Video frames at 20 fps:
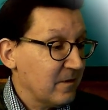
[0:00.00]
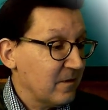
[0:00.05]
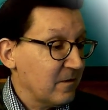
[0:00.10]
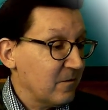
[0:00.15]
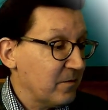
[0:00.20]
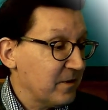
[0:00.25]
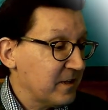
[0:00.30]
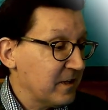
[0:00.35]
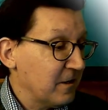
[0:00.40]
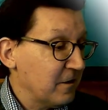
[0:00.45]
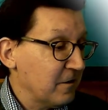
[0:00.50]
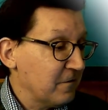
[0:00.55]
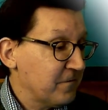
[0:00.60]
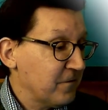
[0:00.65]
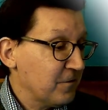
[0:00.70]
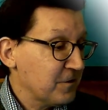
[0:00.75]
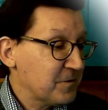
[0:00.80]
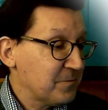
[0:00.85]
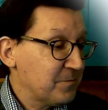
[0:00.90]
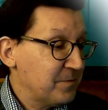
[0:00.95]
with our
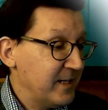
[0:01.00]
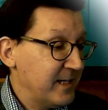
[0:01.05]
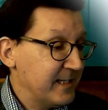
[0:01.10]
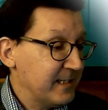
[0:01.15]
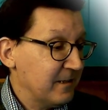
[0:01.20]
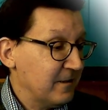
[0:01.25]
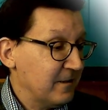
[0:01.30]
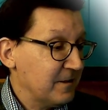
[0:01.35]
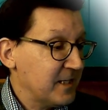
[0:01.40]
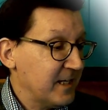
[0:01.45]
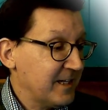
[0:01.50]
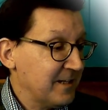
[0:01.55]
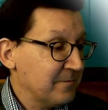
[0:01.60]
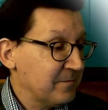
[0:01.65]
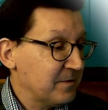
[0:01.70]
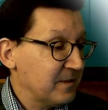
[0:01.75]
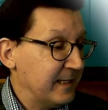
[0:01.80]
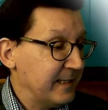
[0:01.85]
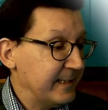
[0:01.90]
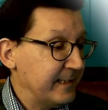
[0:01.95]
first plan and our second
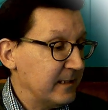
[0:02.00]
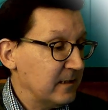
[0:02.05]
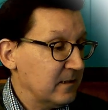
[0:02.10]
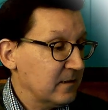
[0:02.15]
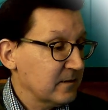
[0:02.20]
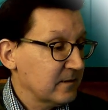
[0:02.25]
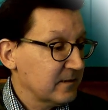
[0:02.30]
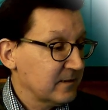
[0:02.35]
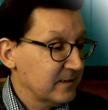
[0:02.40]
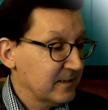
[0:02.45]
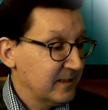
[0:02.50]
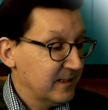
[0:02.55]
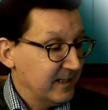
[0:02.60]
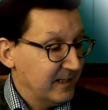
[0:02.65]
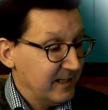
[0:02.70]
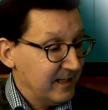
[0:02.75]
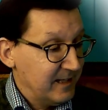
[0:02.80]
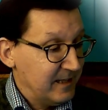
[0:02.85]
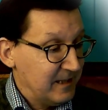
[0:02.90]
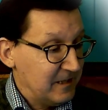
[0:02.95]
plan here,
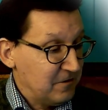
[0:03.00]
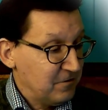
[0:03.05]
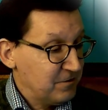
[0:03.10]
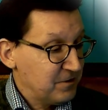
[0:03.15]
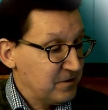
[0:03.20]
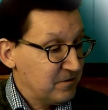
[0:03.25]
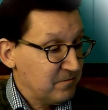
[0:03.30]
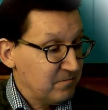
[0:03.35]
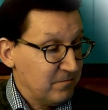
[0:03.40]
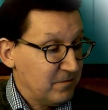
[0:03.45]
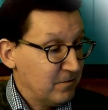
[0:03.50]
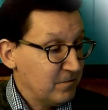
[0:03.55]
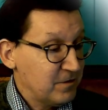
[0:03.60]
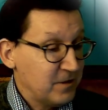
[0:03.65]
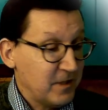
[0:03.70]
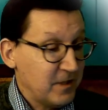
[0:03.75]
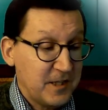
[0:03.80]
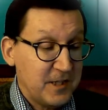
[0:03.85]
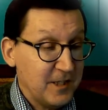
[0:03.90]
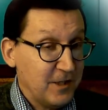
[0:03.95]
there's
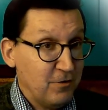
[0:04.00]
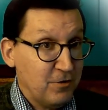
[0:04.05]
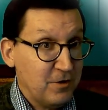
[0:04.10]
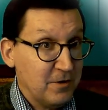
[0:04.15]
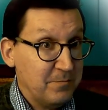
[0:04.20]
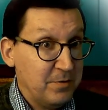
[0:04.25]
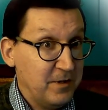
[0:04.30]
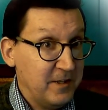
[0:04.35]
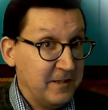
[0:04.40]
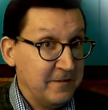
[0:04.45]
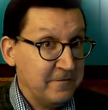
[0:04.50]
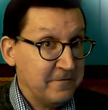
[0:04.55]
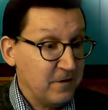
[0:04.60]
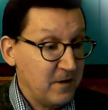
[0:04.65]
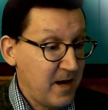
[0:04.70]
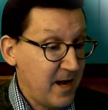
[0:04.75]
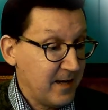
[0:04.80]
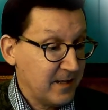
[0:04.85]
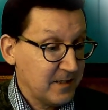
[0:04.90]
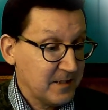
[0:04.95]
nothing you can put in for
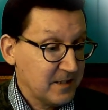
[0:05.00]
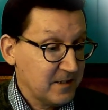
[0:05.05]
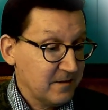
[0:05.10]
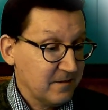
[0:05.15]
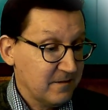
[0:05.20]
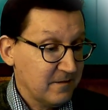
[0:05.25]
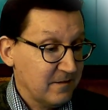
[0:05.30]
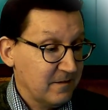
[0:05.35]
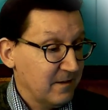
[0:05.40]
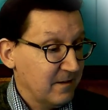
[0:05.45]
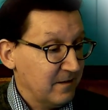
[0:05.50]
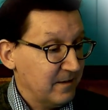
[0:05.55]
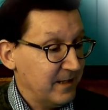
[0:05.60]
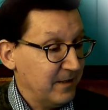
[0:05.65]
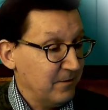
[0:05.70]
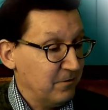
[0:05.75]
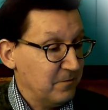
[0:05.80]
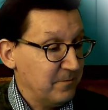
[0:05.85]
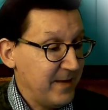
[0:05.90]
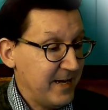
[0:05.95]
x
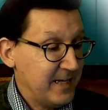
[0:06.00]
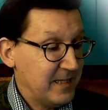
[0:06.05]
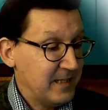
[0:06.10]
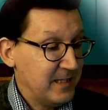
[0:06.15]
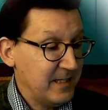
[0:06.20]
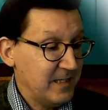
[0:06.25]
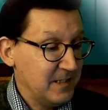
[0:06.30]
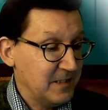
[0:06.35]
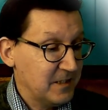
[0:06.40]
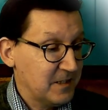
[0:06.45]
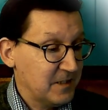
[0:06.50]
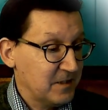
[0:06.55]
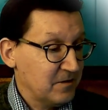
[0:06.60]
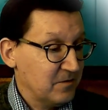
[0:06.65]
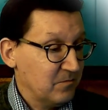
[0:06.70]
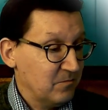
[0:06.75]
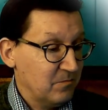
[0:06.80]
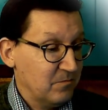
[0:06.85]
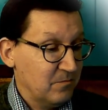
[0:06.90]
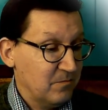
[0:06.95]
that would make these
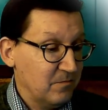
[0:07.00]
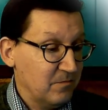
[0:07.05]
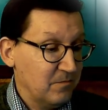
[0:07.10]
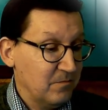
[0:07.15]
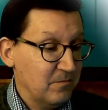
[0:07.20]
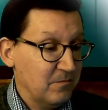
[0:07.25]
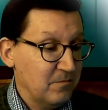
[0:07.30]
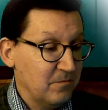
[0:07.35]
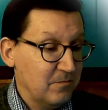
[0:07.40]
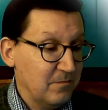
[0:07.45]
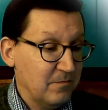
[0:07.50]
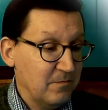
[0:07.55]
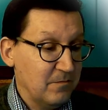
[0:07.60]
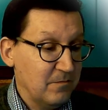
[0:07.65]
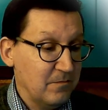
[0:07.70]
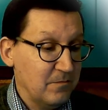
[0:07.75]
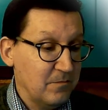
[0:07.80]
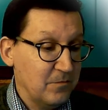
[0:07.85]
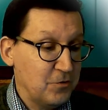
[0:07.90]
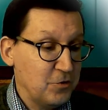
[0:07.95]

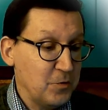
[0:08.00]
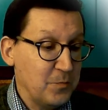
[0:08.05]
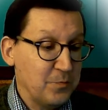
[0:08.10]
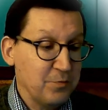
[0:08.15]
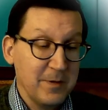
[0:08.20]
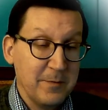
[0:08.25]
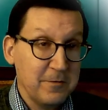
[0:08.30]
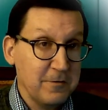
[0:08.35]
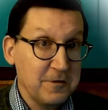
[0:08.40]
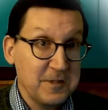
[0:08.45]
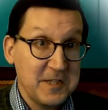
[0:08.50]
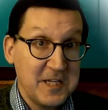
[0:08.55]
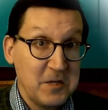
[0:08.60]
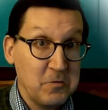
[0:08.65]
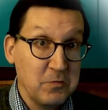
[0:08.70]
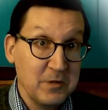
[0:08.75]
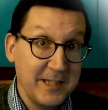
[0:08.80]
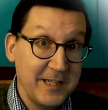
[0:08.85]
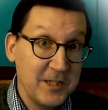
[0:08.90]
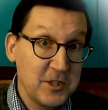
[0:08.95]
two perimeters
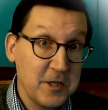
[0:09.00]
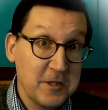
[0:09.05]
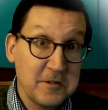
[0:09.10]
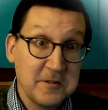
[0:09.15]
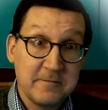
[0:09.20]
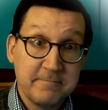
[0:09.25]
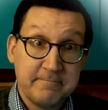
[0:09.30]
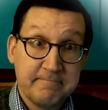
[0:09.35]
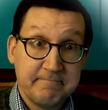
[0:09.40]
equal each other.